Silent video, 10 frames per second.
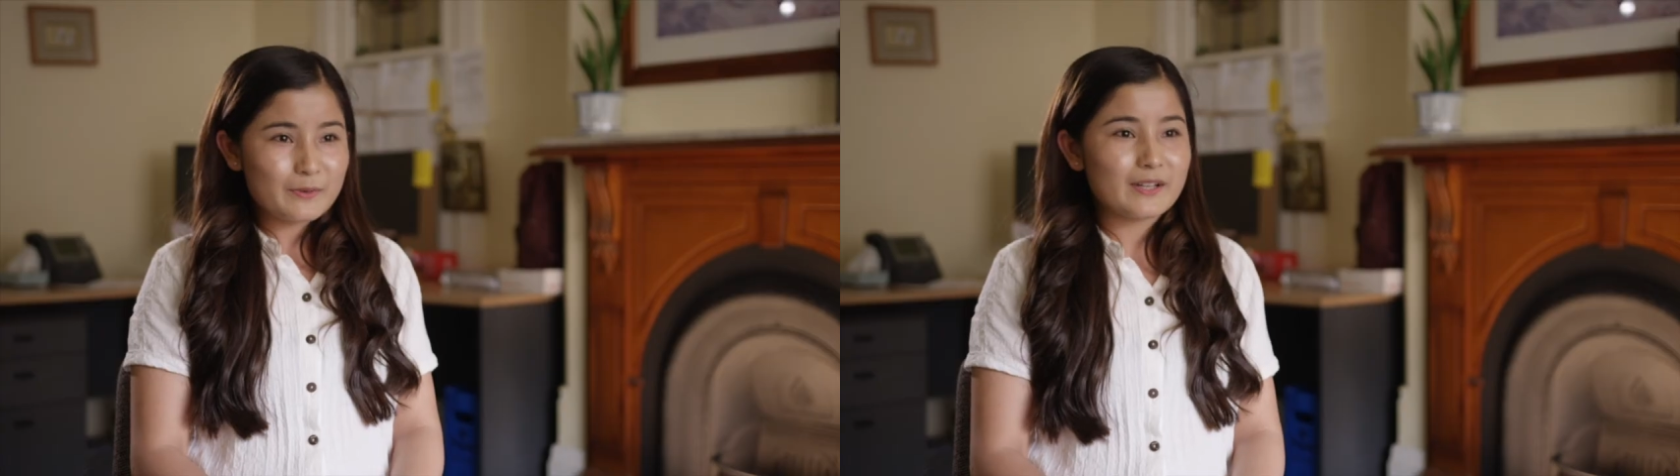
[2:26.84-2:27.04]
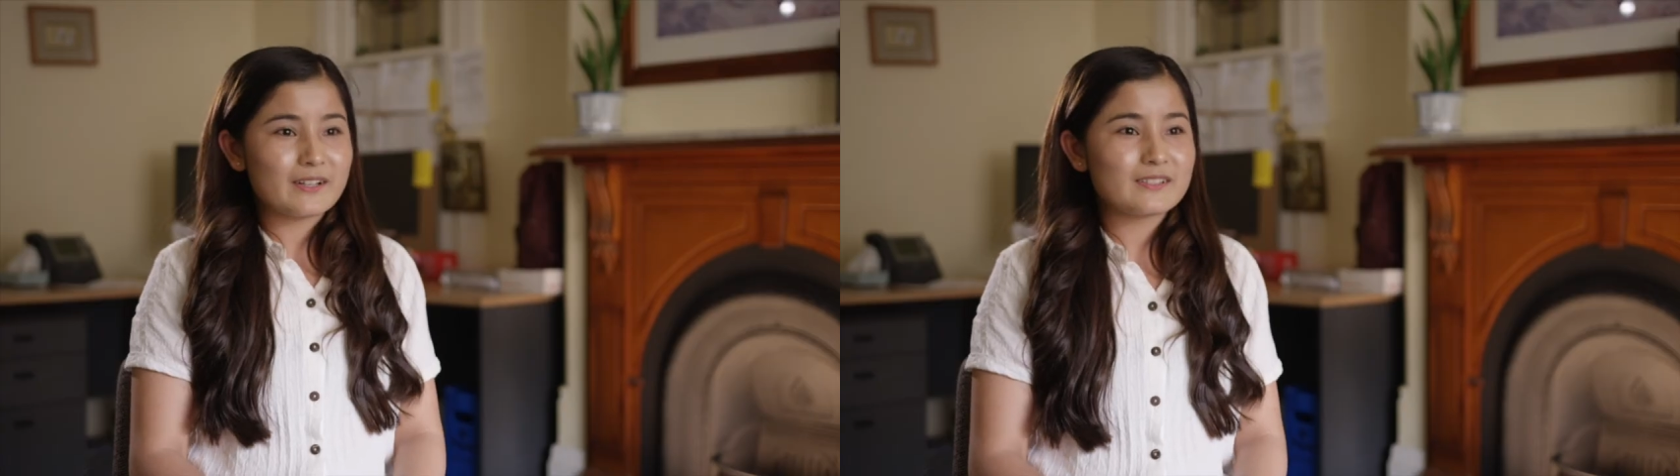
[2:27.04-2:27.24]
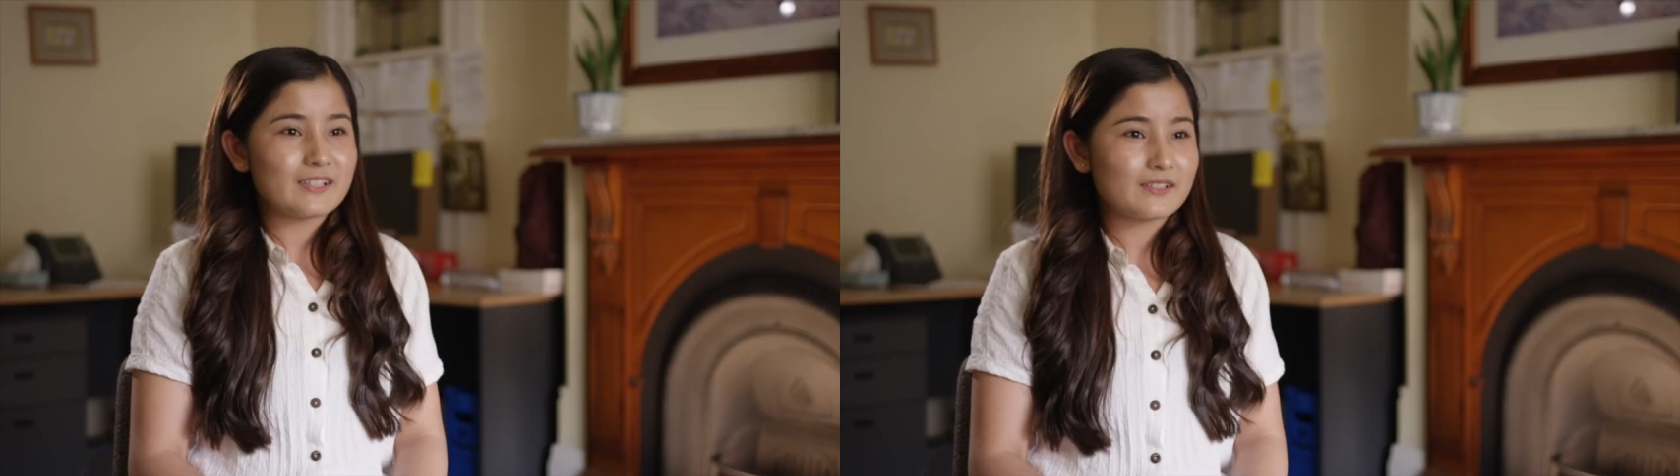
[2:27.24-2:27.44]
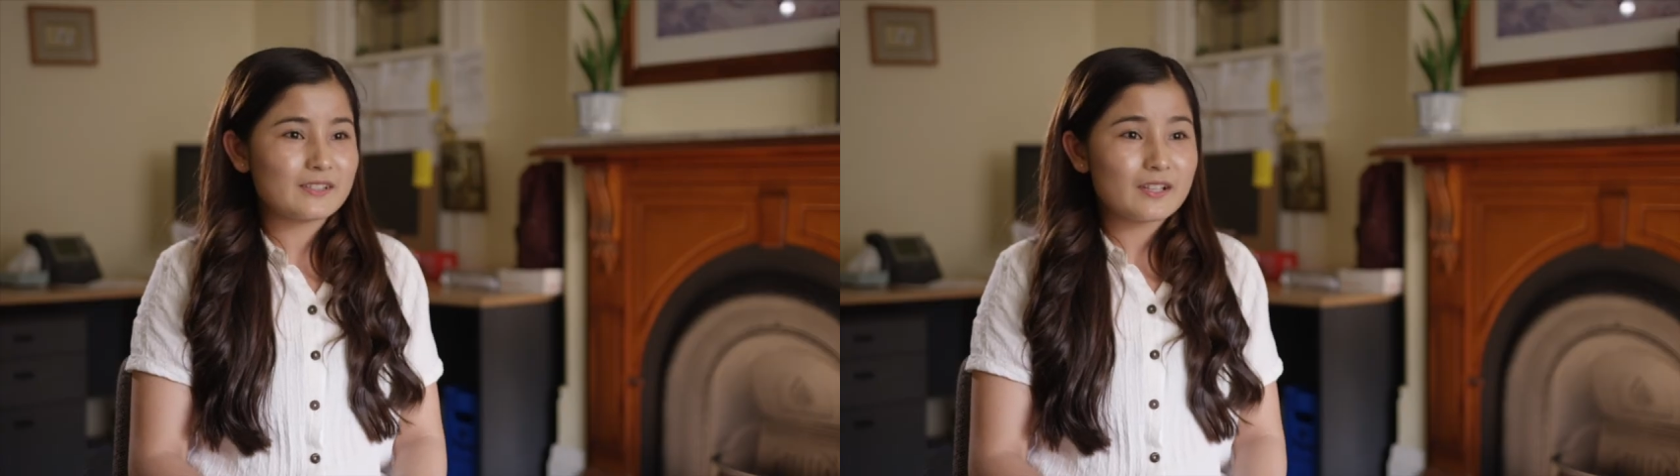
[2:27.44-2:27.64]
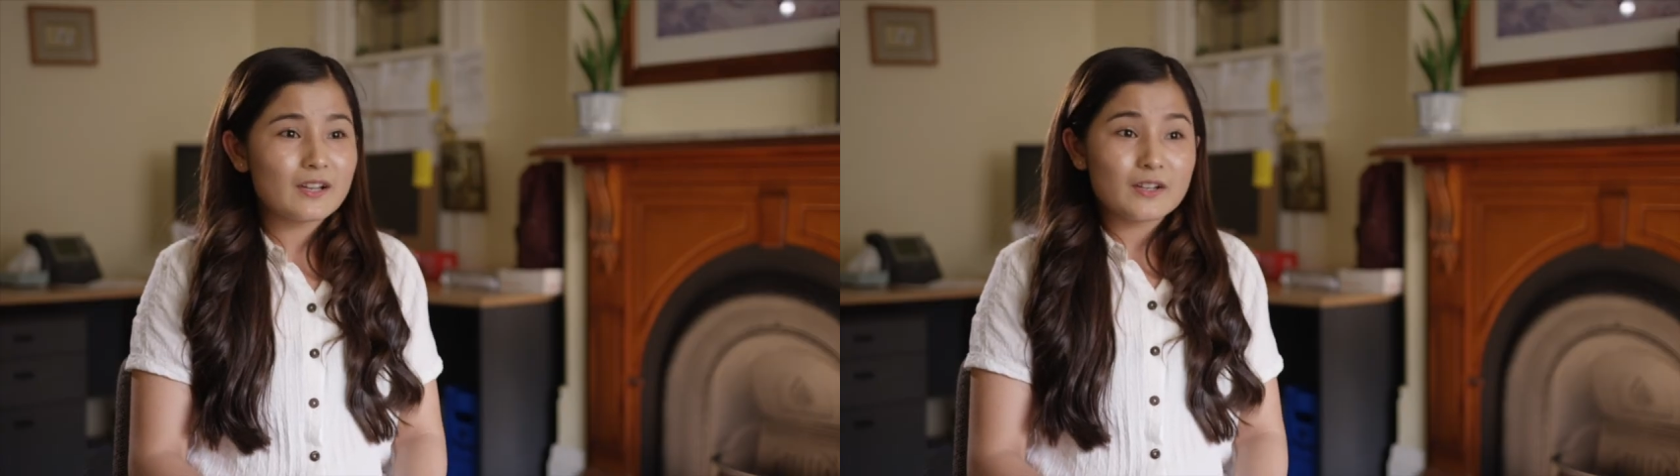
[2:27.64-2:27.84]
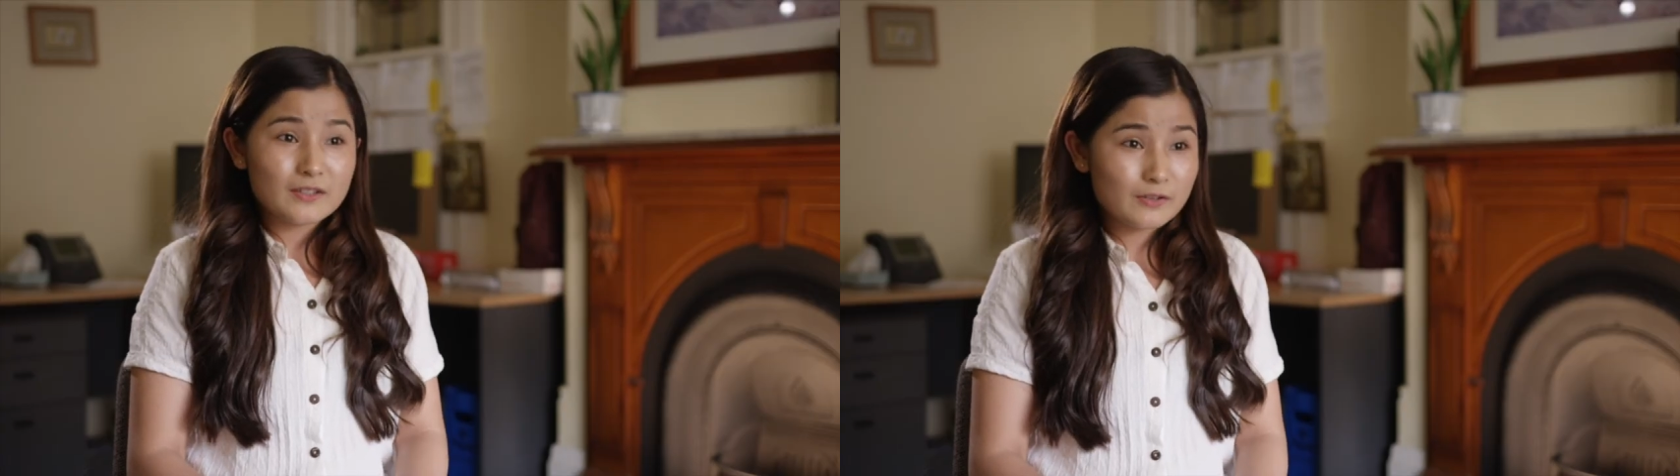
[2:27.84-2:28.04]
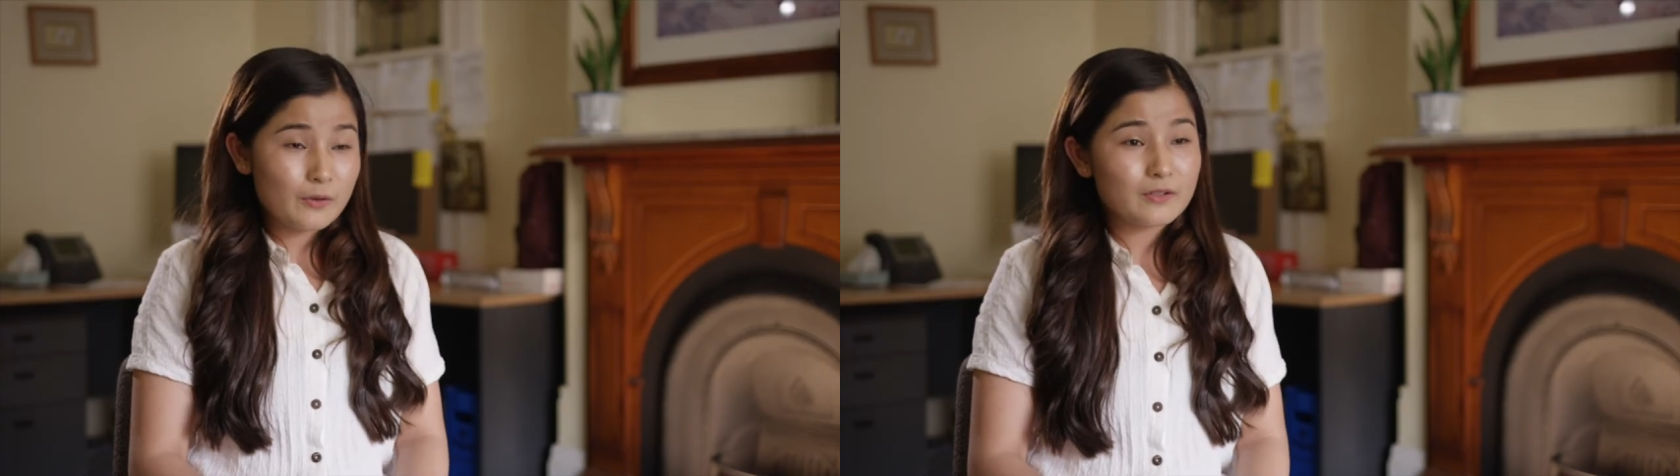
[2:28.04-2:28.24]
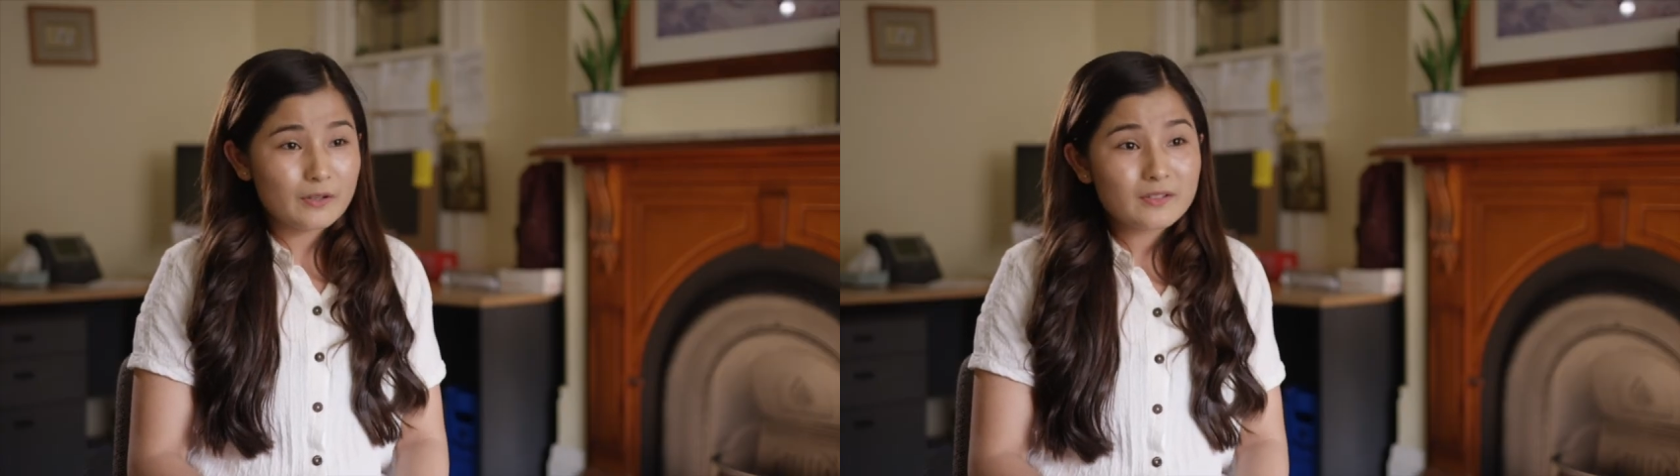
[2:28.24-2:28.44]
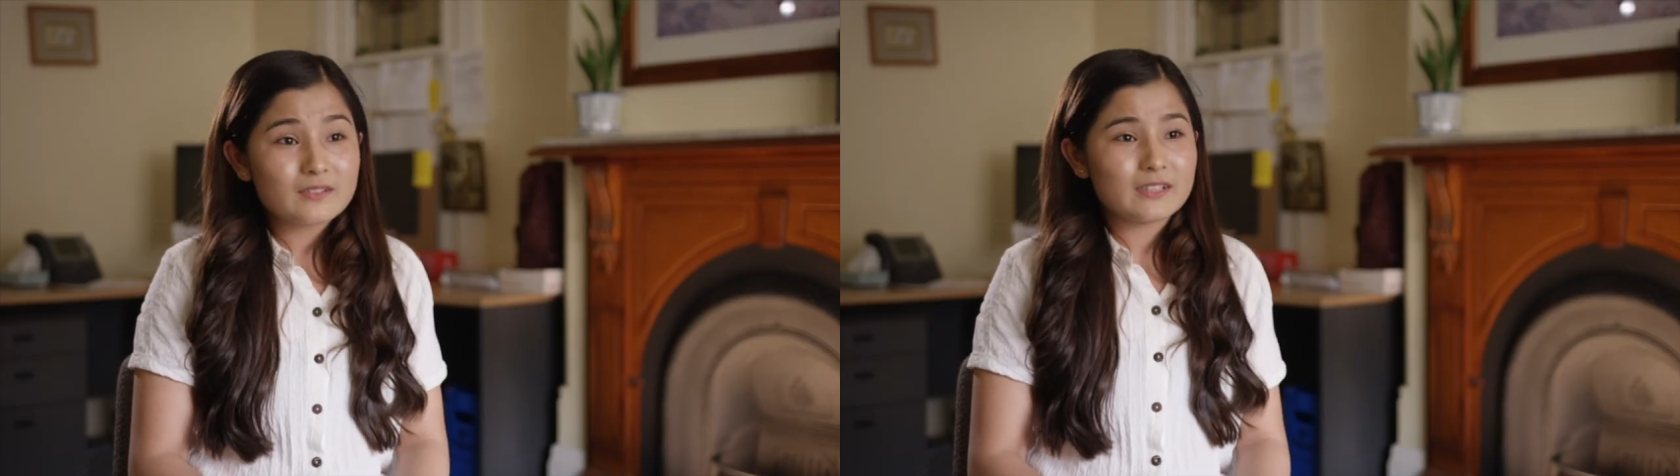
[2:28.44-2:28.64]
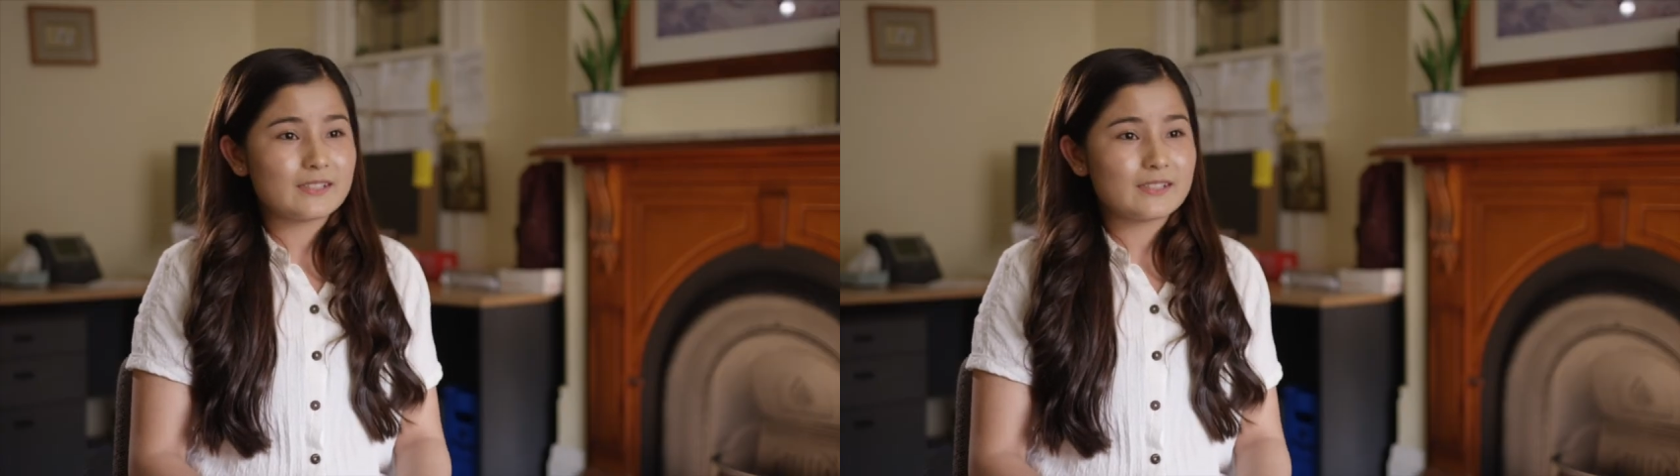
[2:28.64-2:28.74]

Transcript: were just so good.